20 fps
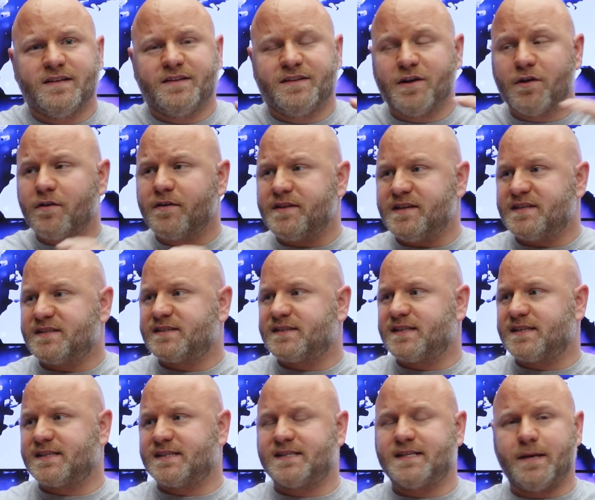There are these
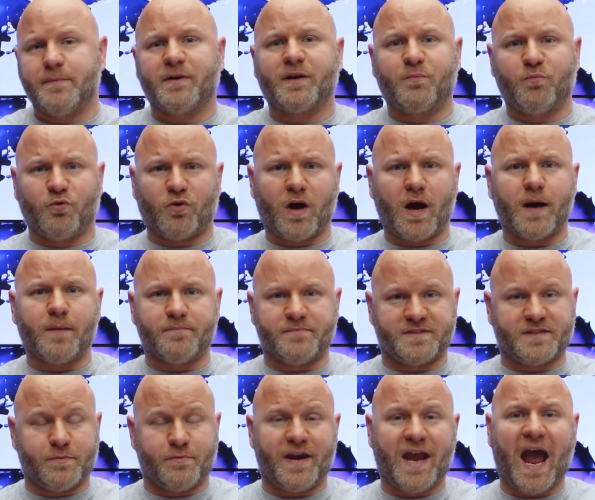systemic
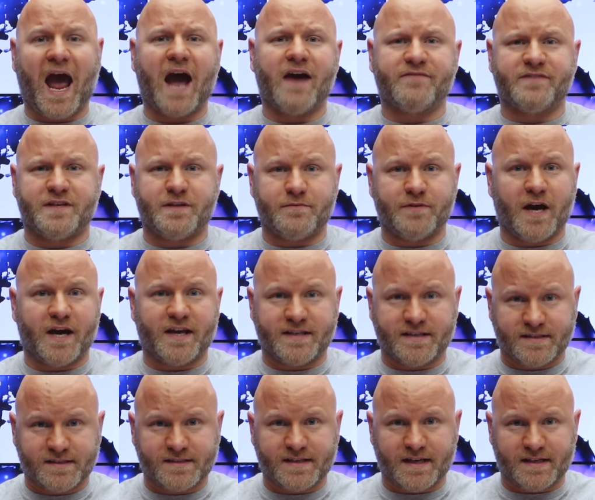problems that we have in the
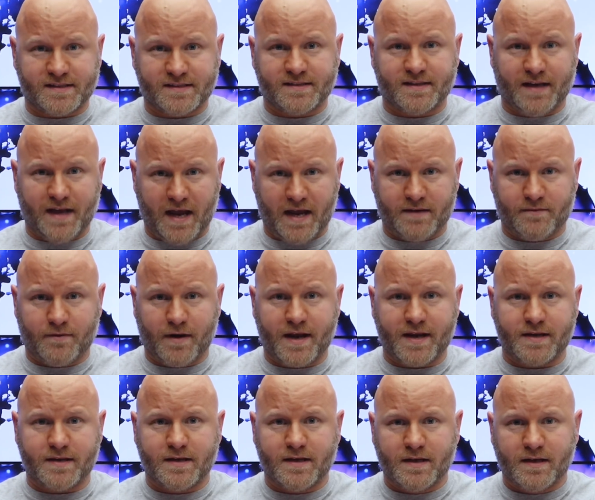United States today,
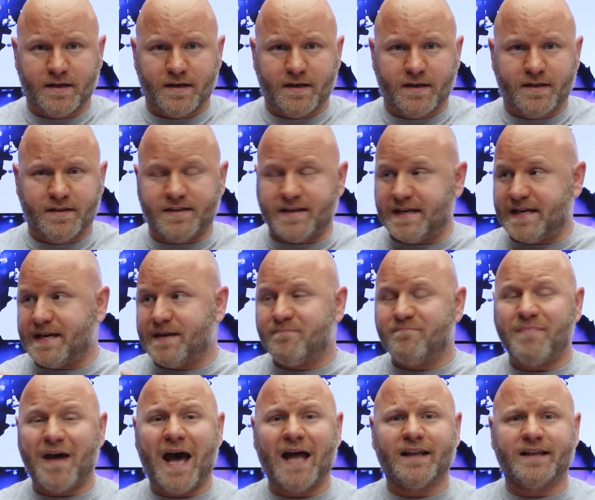right? The
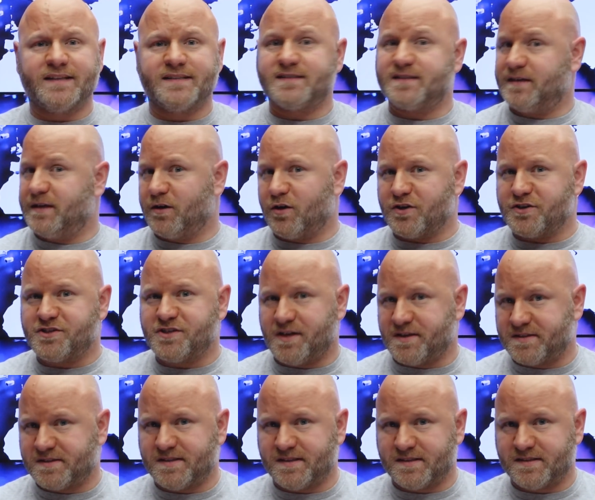imbalance in our
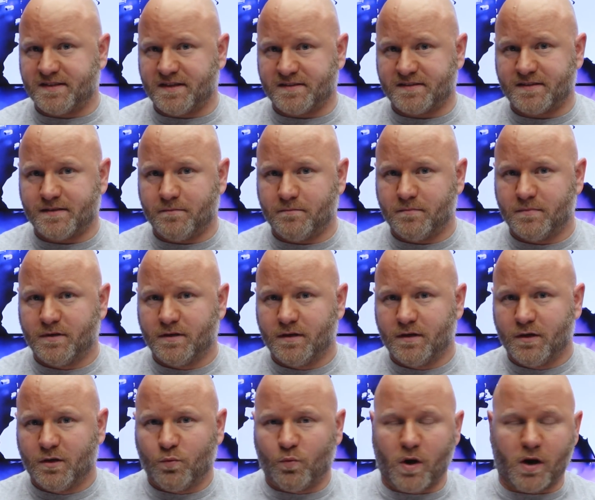justice system,
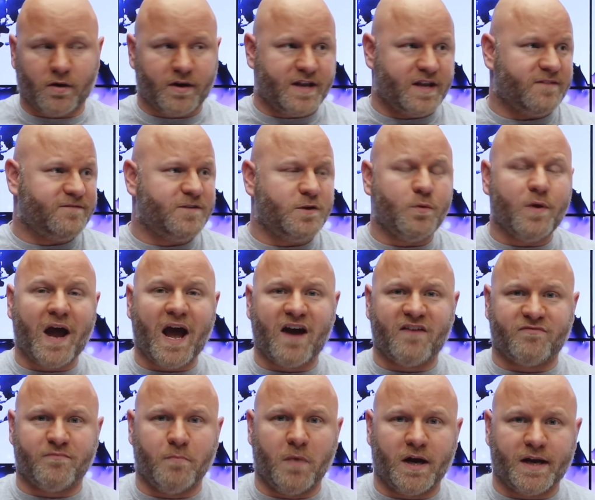where if you
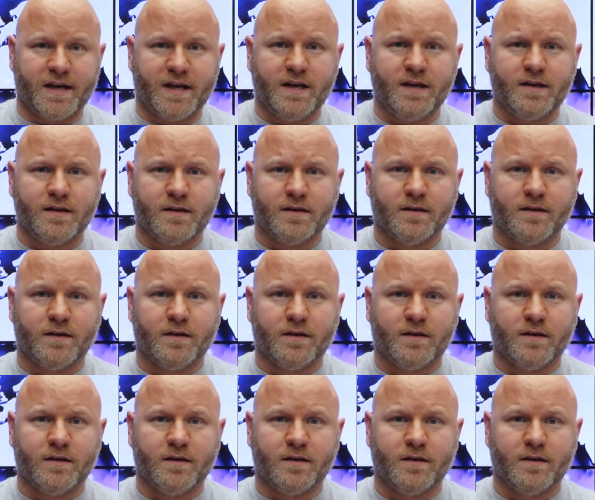have money,